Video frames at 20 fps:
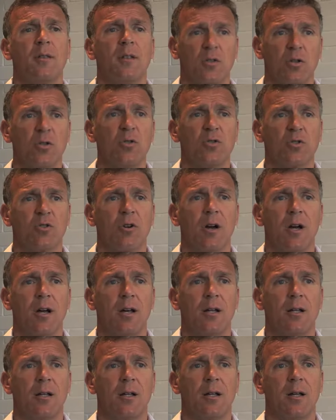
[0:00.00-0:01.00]
the deucer.
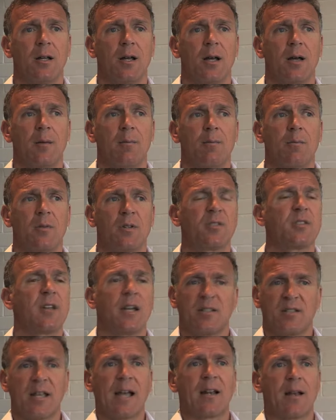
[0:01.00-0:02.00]
Say
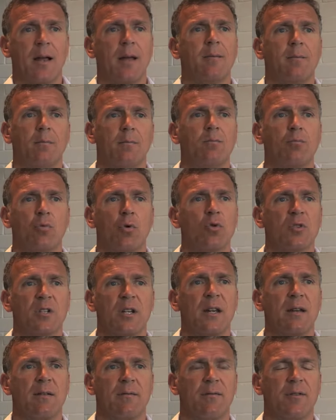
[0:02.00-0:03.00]
Sakhalin brought
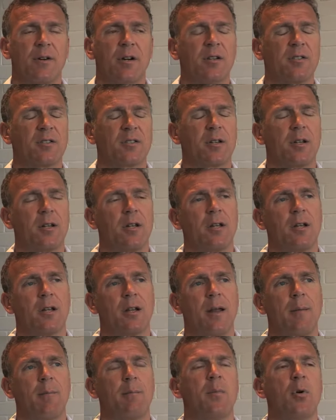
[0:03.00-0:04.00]
it in first,
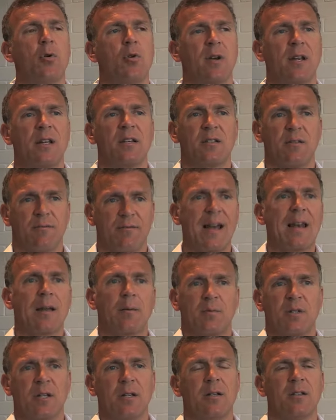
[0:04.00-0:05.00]
and then Murali
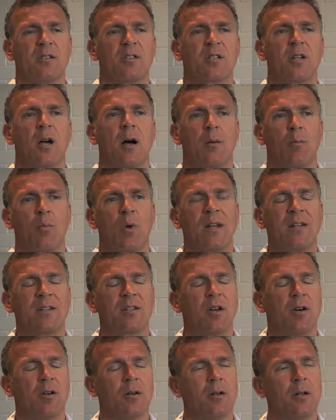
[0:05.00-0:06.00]
developed it as time
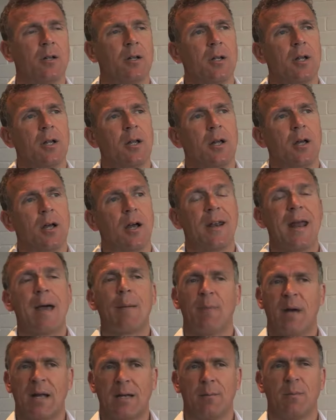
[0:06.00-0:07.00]
went on. And
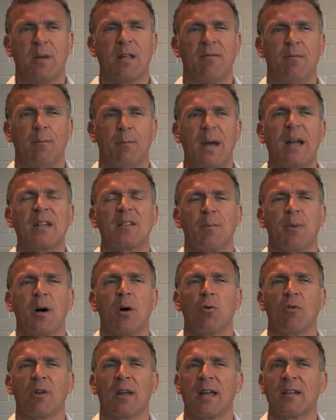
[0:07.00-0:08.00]
that made him an even better
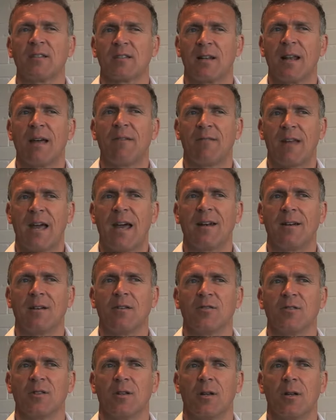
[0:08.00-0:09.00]
bowler against
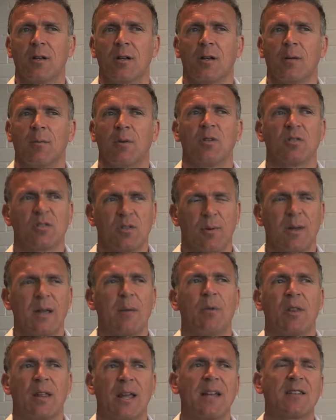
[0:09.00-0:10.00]
left-handers. Because to
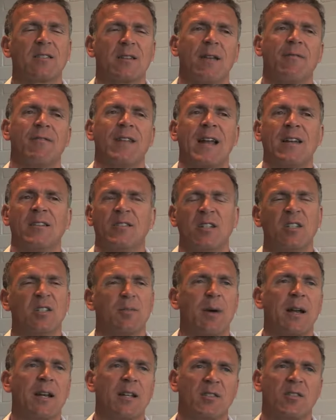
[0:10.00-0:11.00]
begin with, against left-handers, he
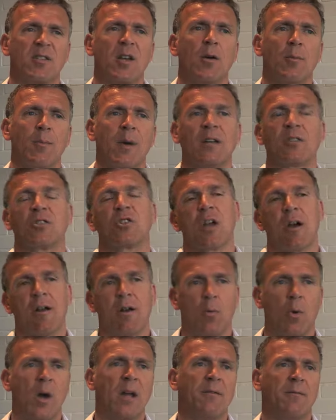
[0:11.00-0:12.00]
spun it so much going
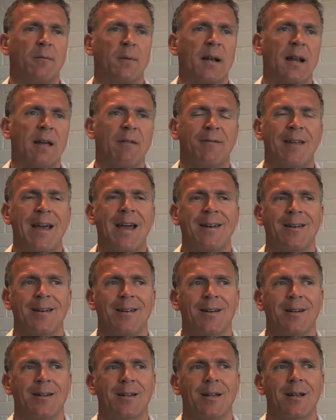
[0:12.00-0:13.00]
away from the
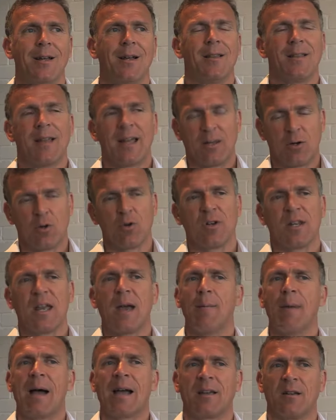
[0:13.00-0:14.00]
left-hander, they could
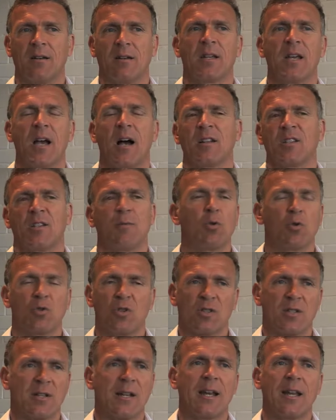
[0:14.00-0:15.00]
get back and cut him or
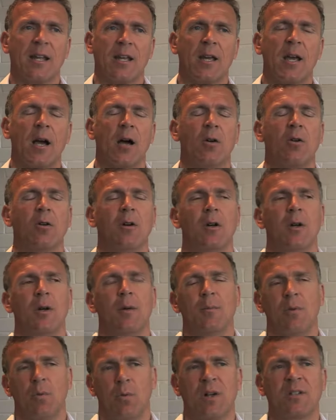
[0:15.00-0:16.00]
just let it go.
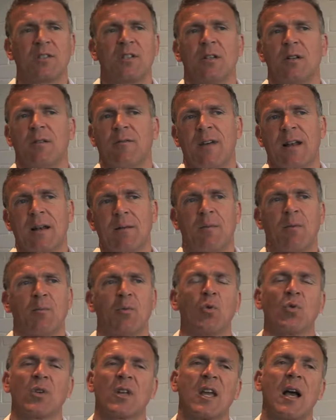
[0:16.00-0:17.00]
But once he developed the
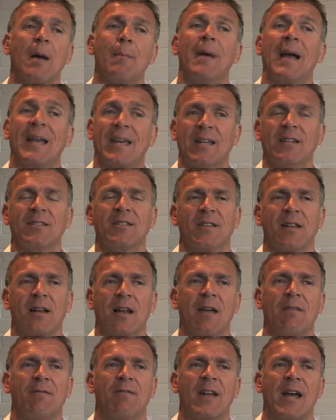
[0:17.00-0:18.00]
ball to come back into the
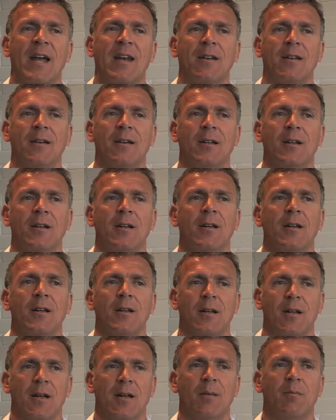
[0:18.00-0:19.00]
left-hander,
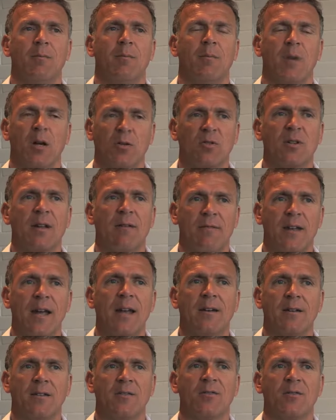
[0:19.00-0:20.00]
most
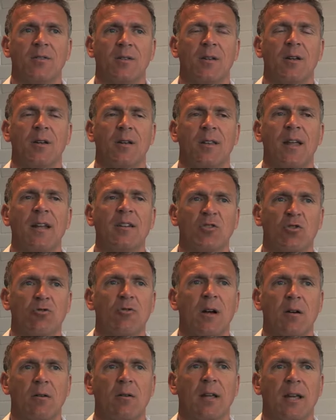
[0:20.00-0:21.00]
left-handers then
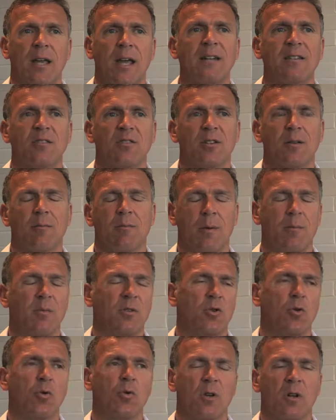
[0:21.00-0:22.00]
struggled against him. I remember
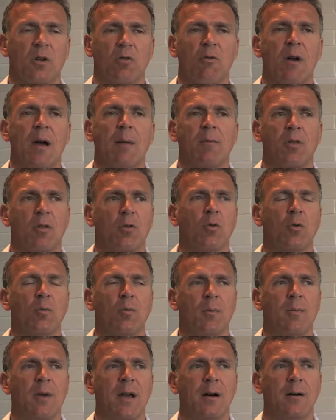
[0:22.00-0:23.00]
talking to Graham Thorpe
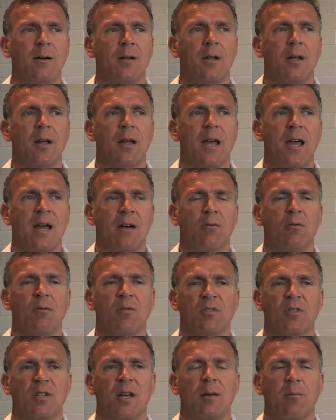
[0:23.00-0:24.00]
about how all of
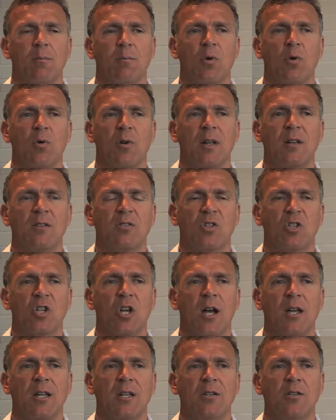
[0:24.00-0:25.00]
a sudden Murali has
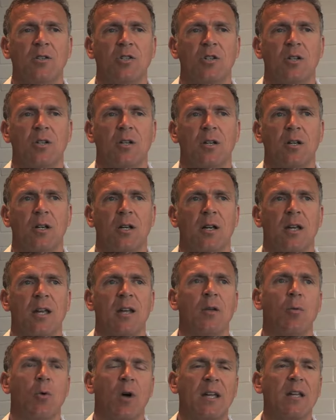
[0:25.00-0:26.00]
changed
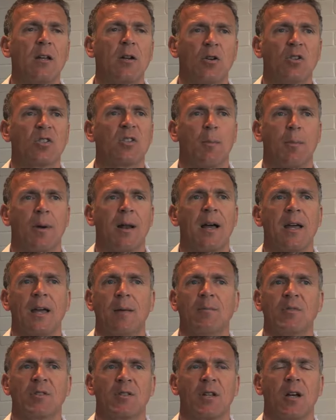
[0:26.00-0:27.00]
in the way you look to play
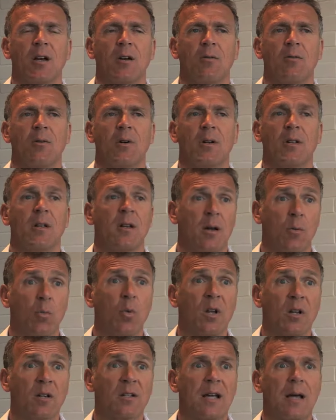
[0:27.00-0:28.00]
him. So, you know,
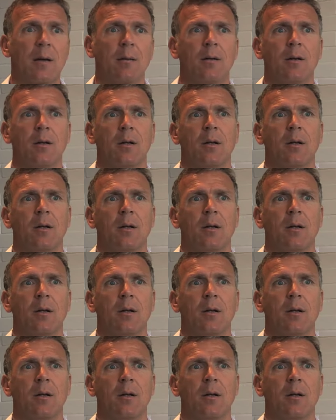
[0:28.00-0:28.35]
well done,